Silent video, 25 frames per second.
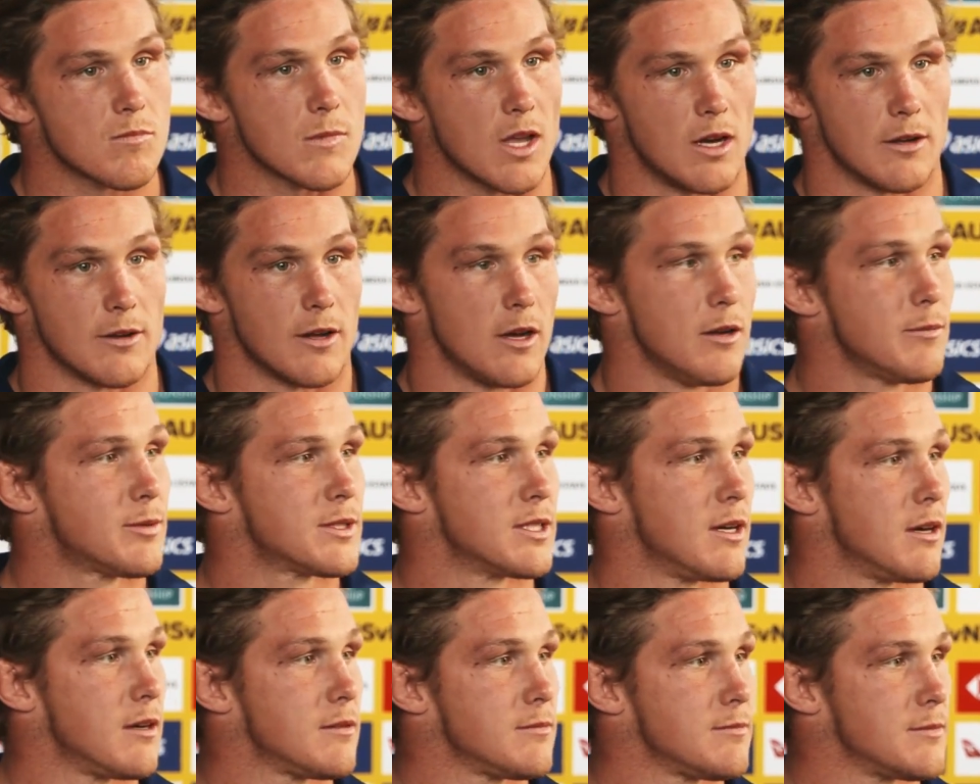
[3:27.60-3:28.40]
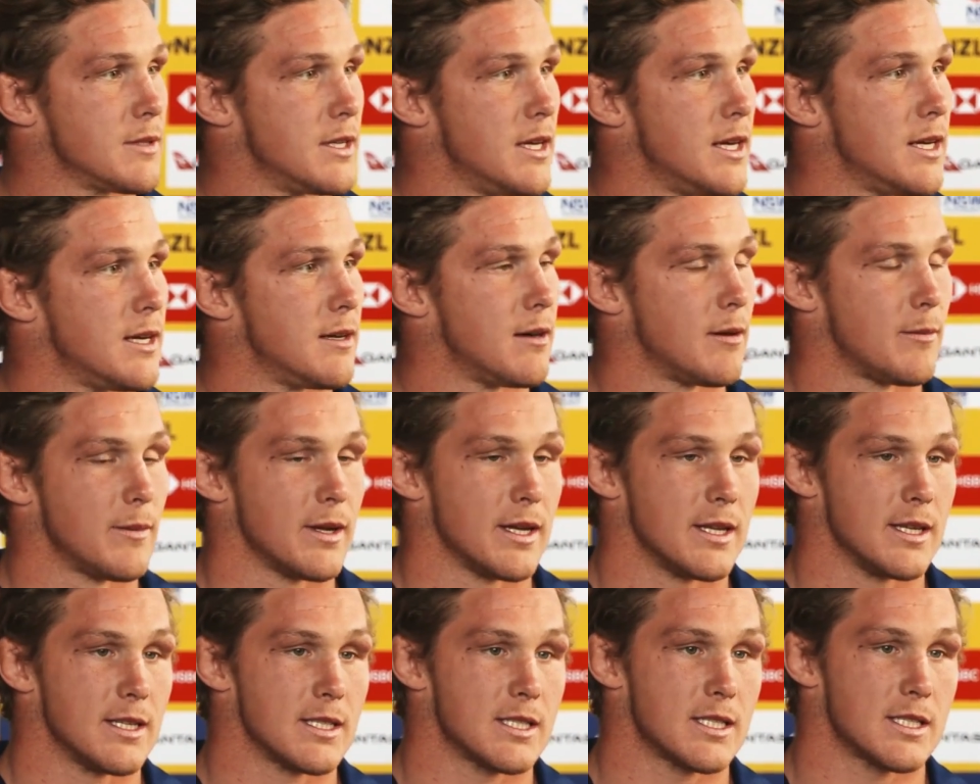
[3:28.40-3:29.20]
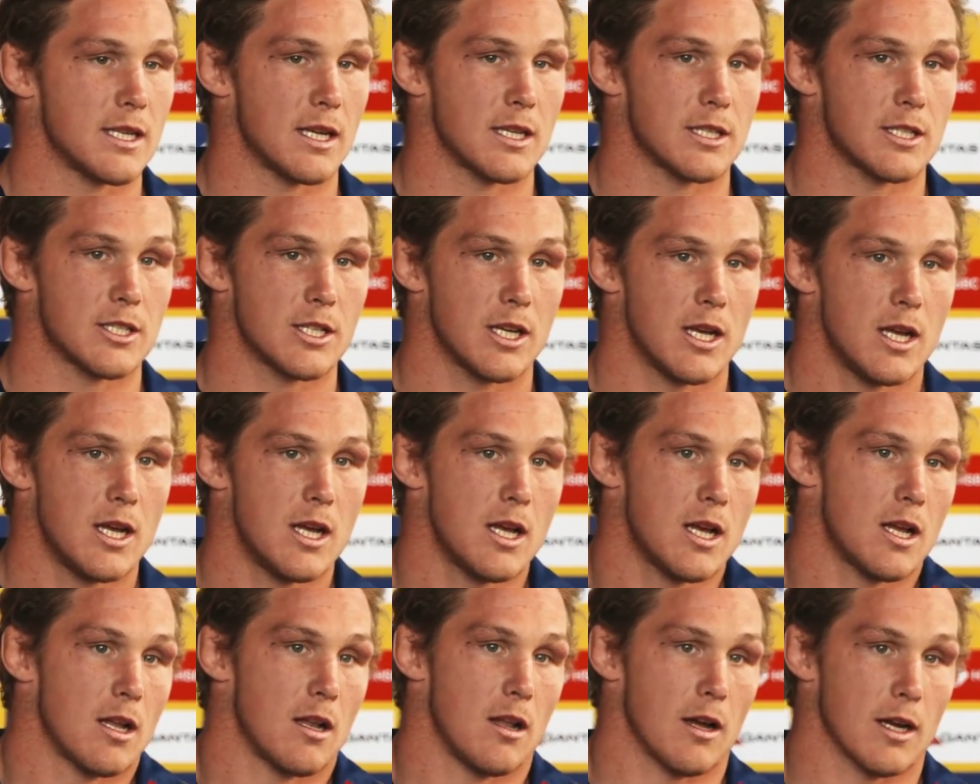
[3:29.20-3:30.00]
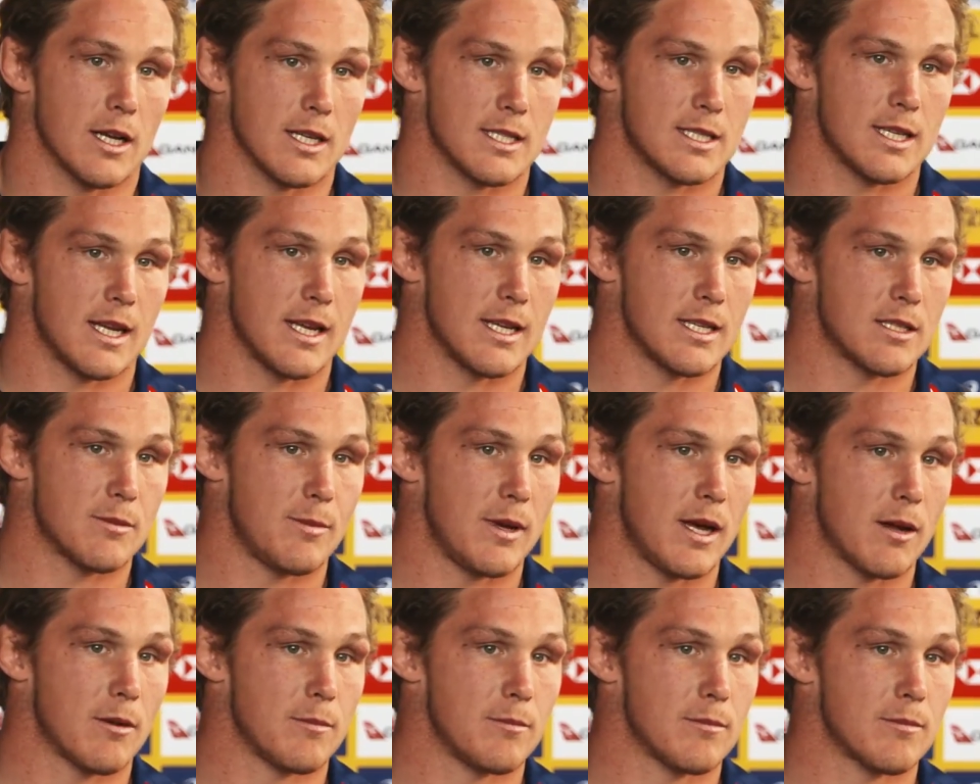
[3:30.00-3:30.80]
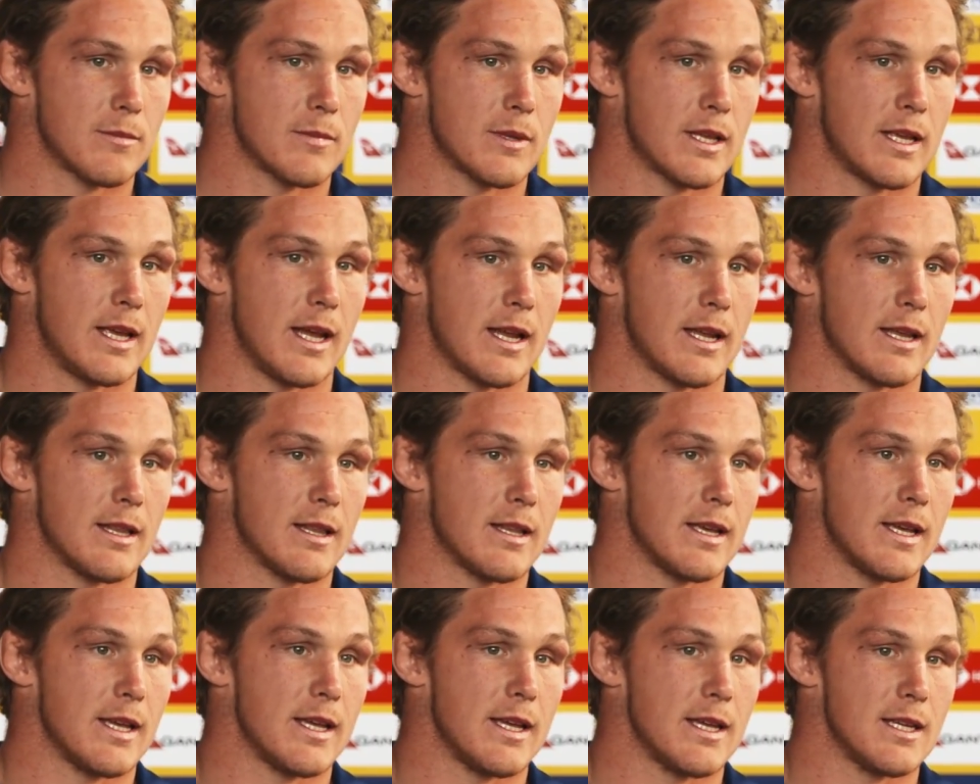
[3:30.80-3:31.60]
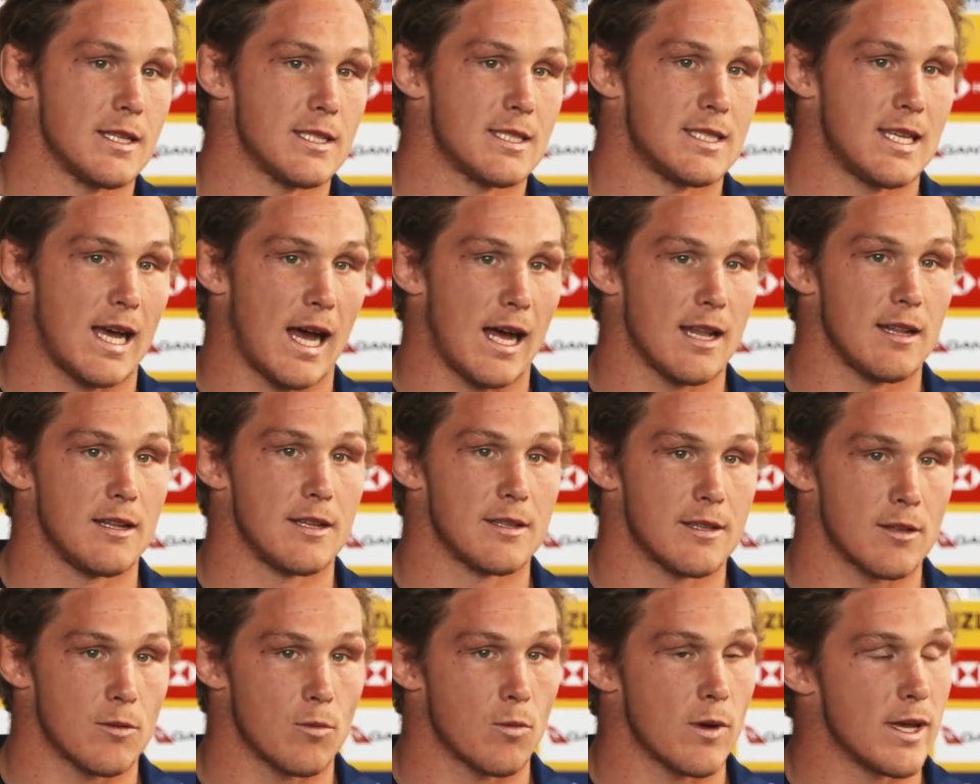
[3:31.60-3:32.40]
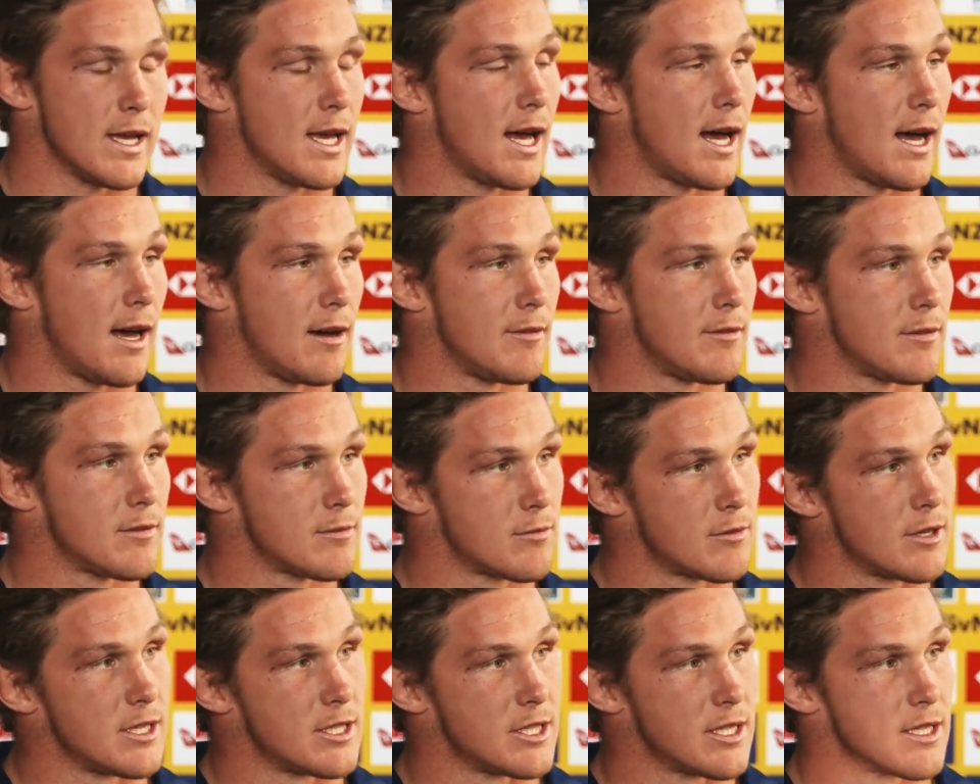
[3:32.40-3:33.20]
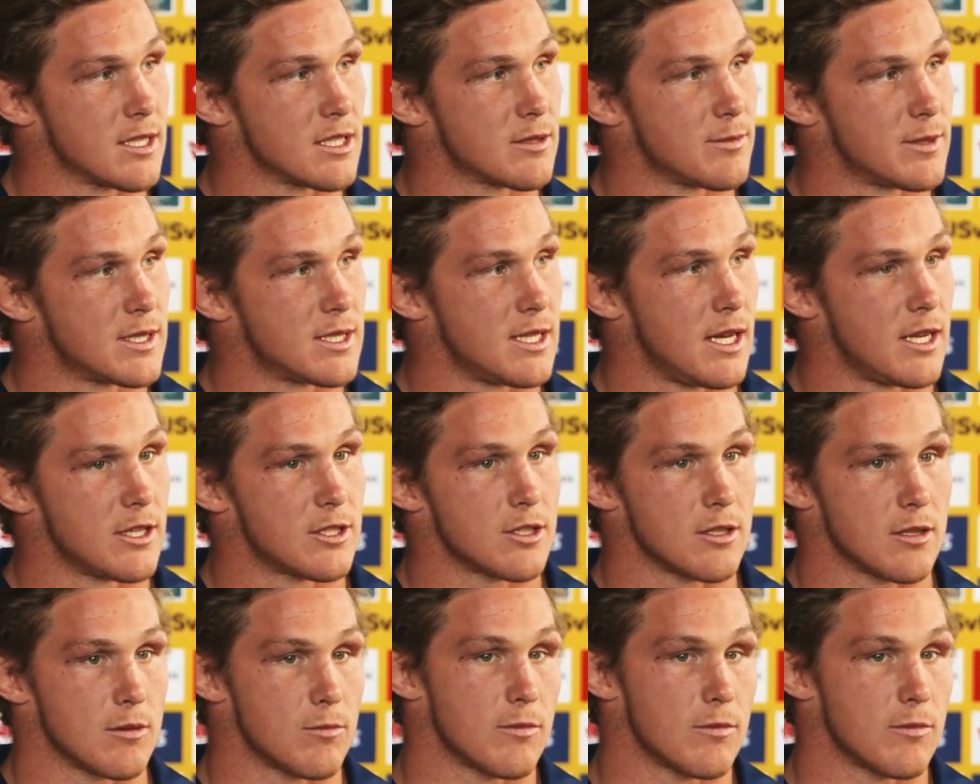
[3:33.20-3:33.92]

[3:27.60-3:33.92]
I'd hope so, yeah. I mean, it's such, like I say, it's about getting the talent that we have reaching its potential.